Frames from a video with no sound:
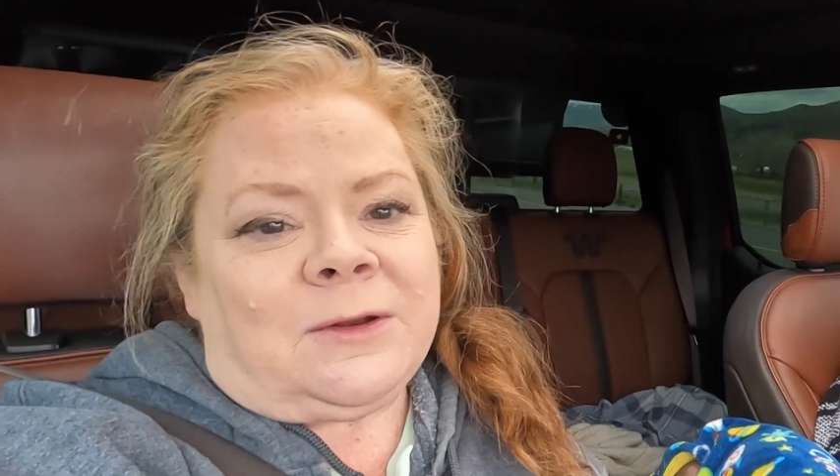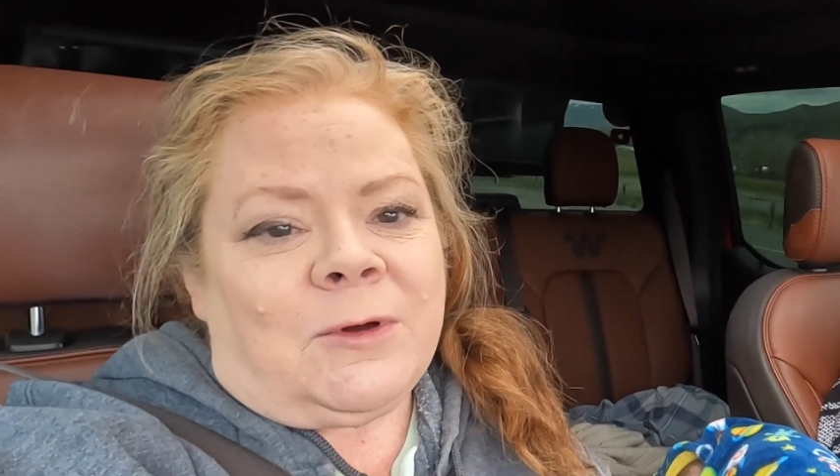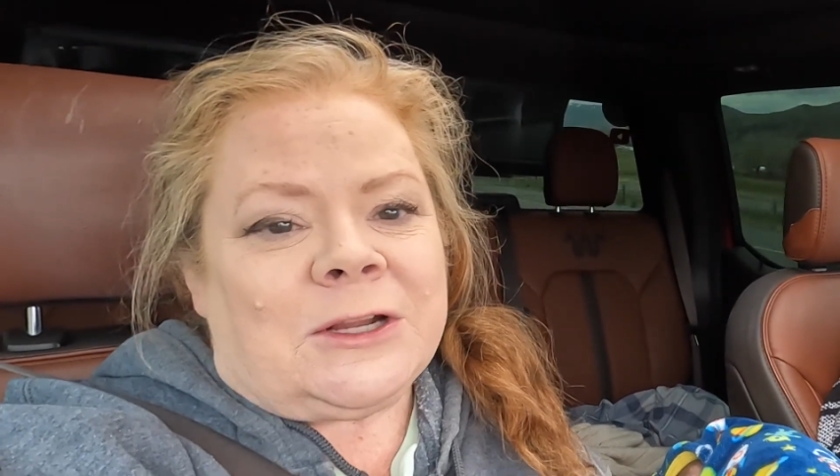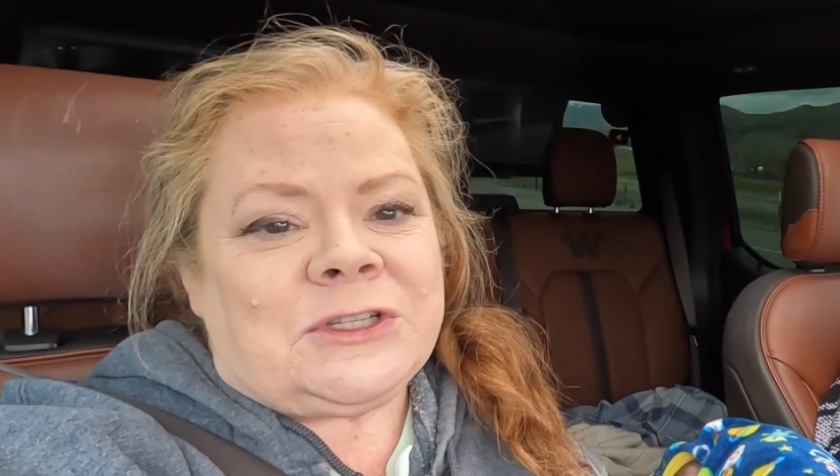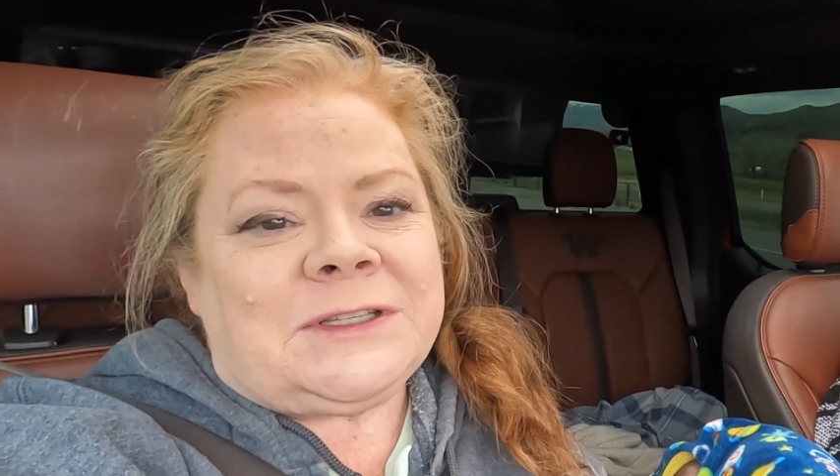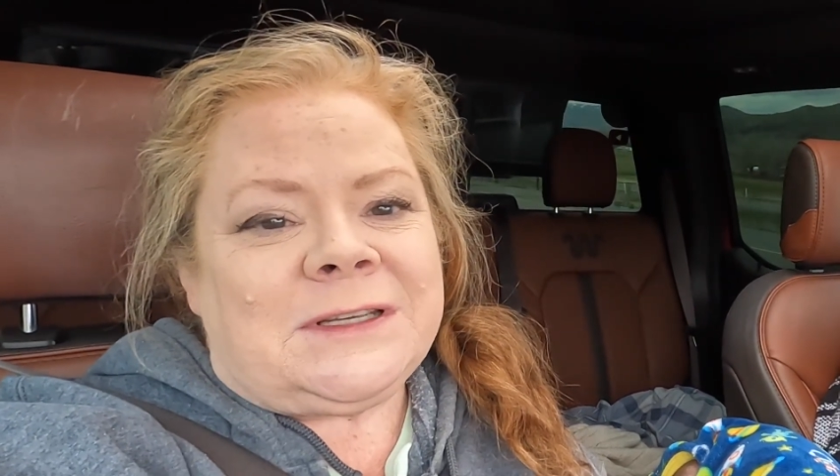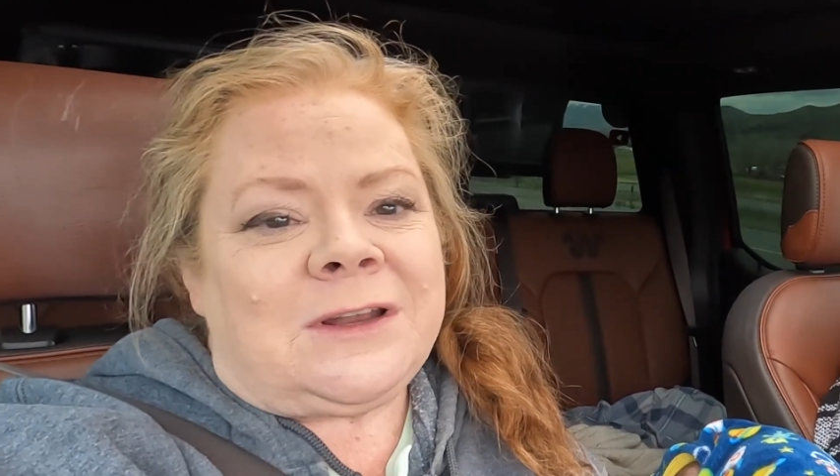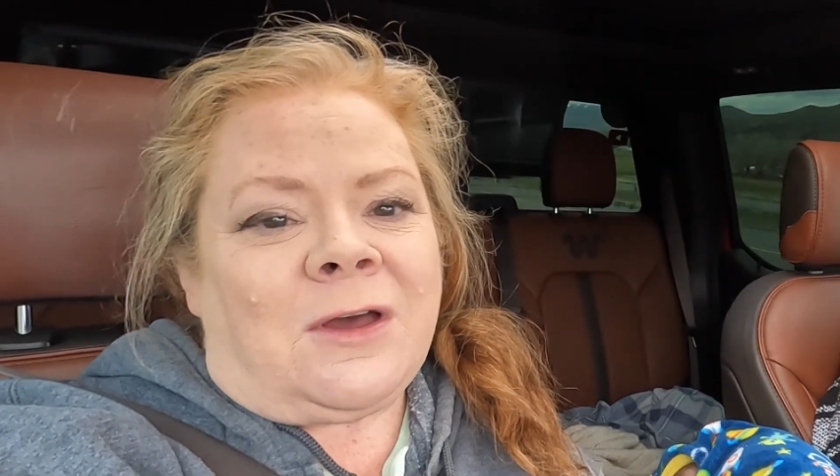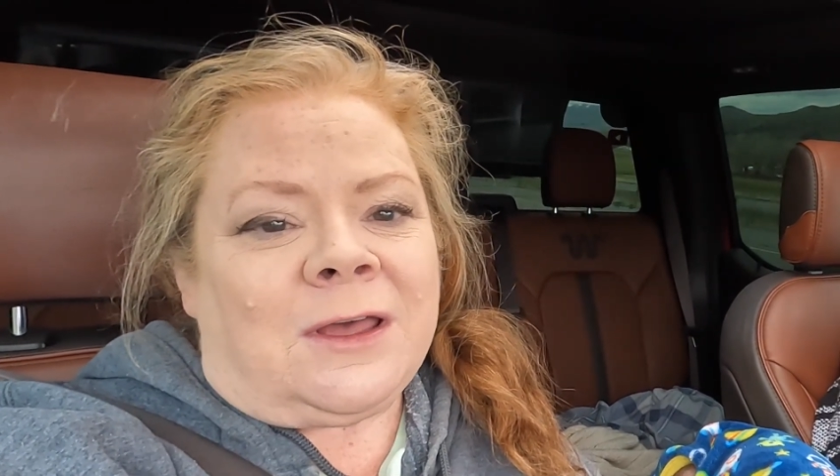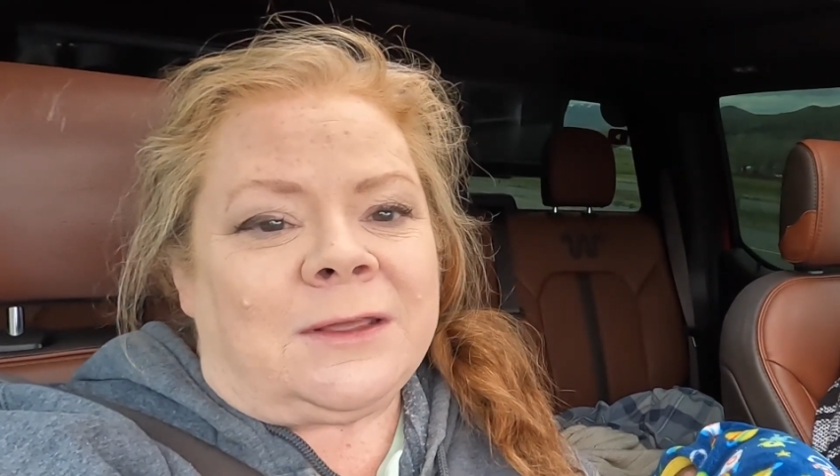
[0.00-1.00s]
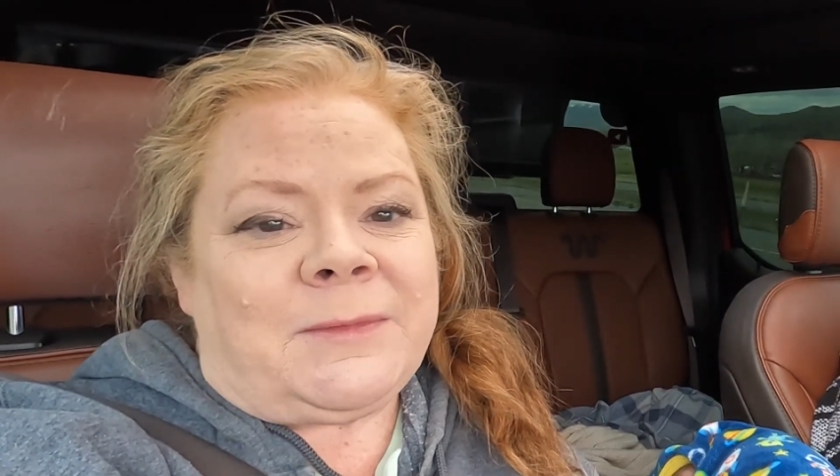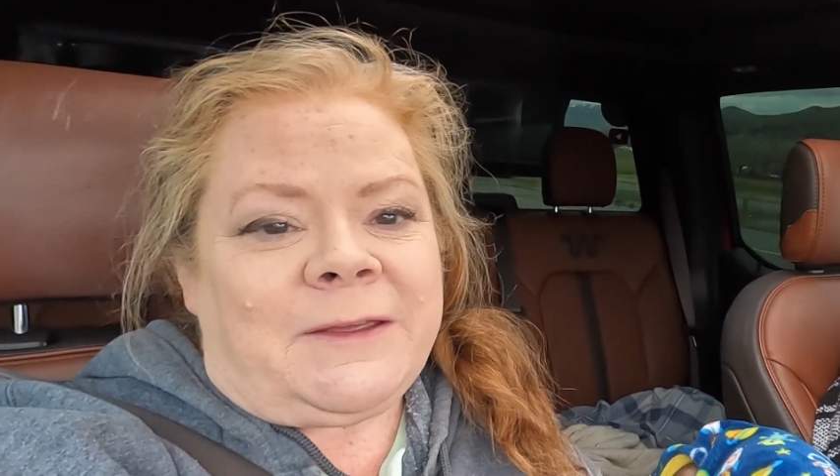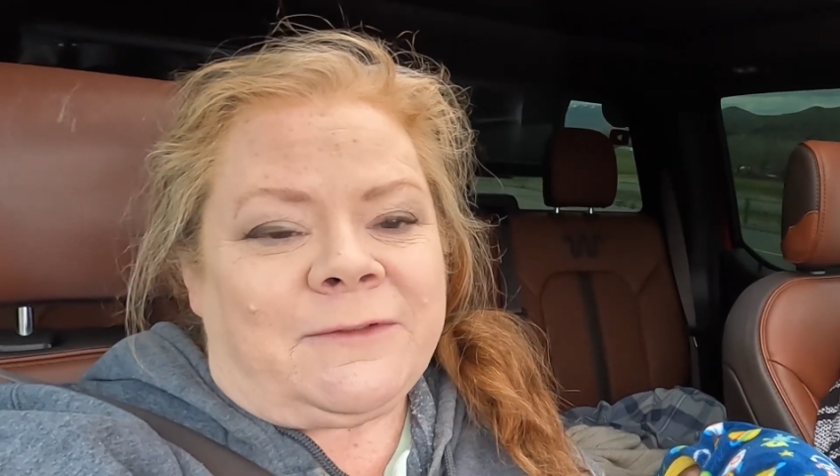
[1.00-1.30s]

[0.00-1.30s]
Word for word: in Washington on May